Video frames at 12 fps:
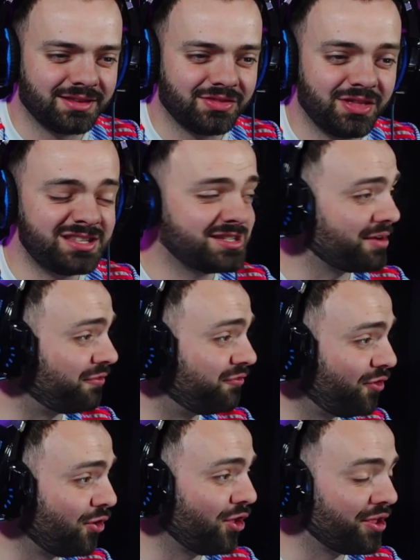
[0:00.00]
This is a
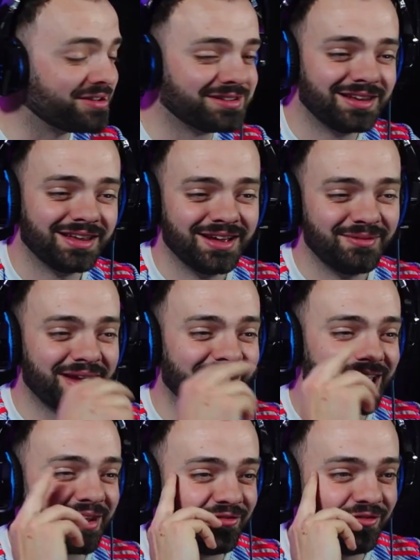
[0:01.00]
full on, we
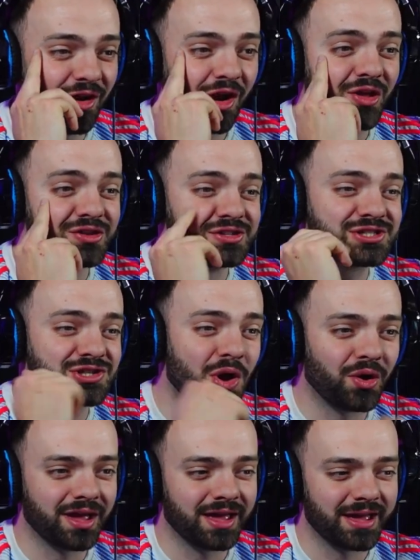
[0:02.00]
had a full on
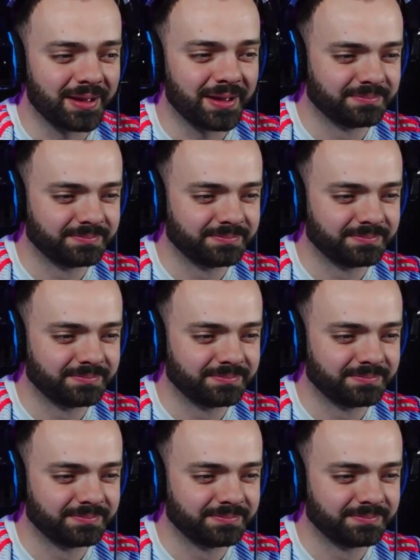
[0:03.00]
song here.